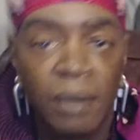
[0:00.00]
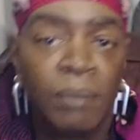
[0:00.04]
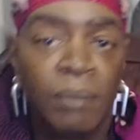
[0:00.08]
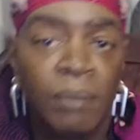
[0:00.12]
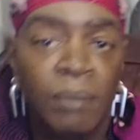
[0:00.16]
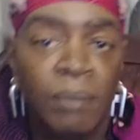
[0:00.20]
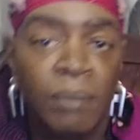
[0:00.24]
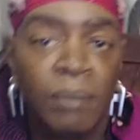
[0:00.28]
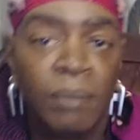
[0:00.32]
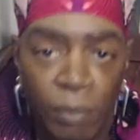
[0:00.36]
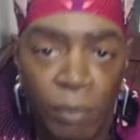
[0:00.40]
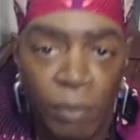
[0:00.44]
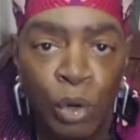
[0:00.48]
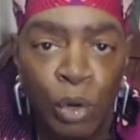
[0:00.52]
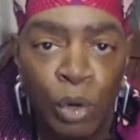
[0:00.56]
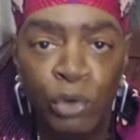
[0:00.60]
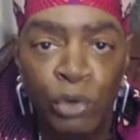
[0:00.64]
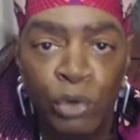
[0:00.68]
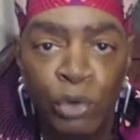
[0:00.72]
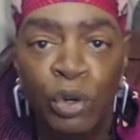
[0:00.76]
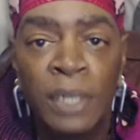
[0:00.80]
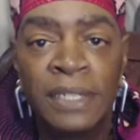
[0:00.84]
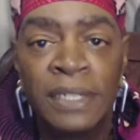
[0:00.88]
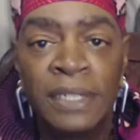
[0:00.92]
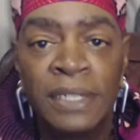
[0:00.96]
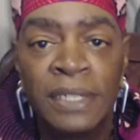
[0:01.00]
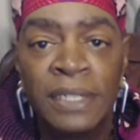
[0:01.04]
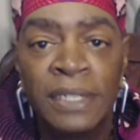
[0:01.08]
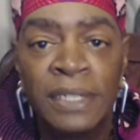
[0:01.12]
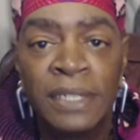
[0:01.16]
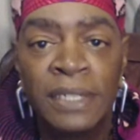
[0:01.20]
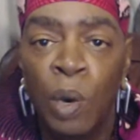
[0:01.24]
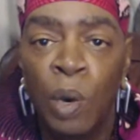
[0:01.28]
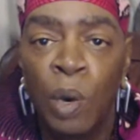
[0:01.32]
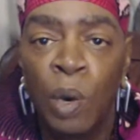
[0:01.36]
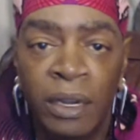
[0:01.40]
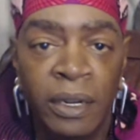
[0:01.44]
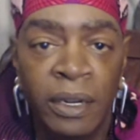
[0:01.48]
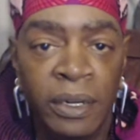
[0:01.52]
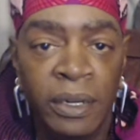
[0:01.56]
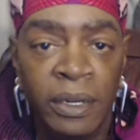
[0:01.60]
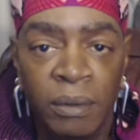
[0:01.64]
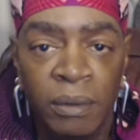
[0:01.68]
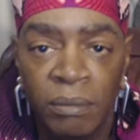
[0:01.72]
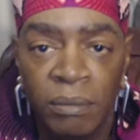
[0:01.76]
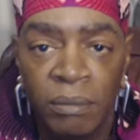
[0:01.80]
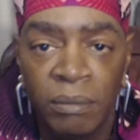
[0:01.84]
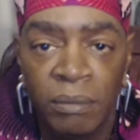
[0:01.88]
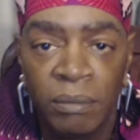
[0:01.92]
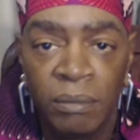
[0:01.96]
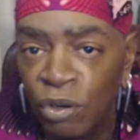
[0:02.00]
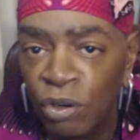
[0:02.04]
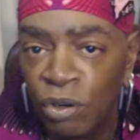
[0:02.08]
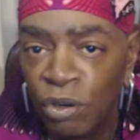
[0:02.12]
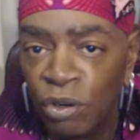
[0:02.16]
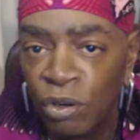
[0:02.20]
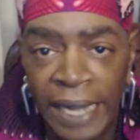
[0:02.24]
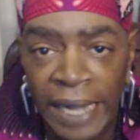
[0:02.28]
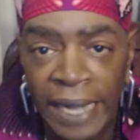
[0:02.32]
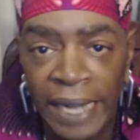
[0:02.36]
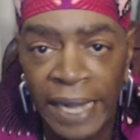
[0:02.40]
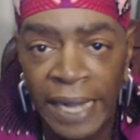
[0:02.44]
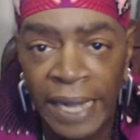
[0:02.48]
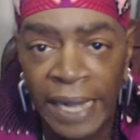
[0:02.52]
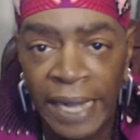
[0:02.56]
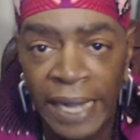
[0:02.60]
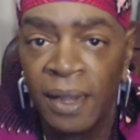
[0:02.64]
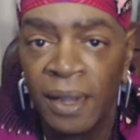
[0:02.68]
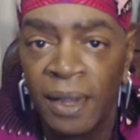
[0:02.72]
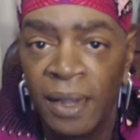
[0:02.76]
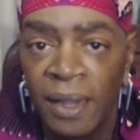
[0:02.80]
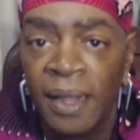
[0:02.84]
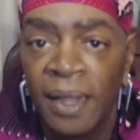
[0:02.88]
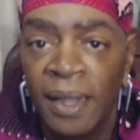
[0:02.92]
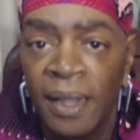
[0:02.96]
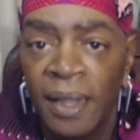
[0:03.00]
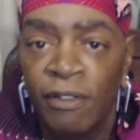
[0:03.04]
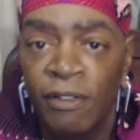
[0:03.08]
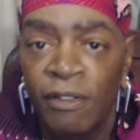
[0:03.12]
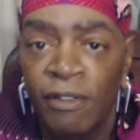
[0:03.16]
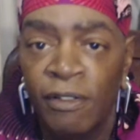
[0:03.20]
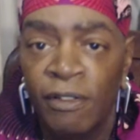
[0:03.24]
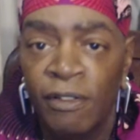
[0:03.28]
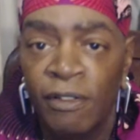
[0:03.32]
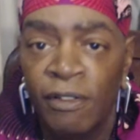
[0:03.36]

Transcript: Hoodoo was what we could create